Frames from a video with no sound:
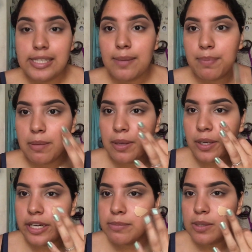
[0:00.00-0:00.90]
It's a BB
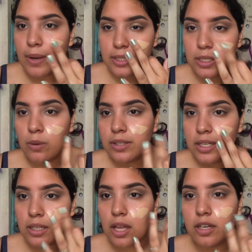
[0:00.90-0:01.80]
cream, so I don't
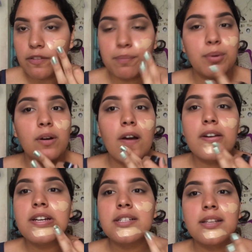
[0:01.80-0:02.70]
need a lot of
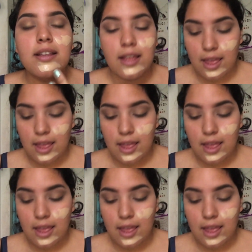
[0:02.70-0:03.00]
product,